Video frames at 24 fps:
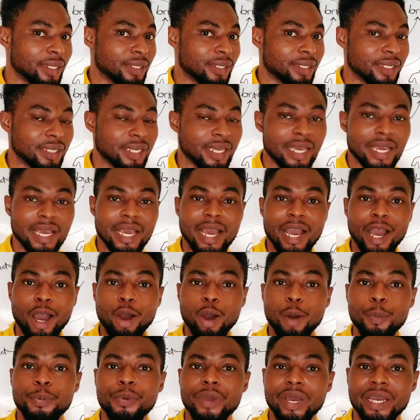I hope you're
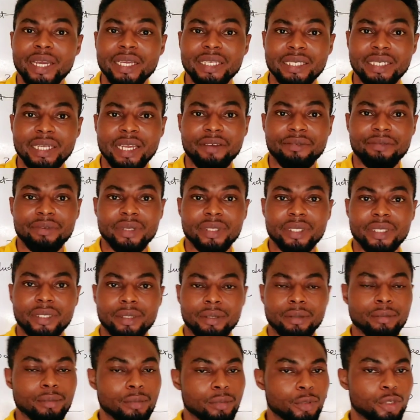getting everything.
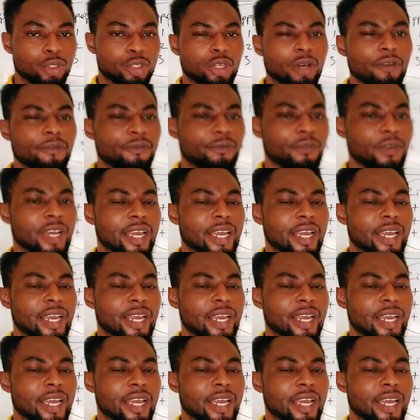Don't forget,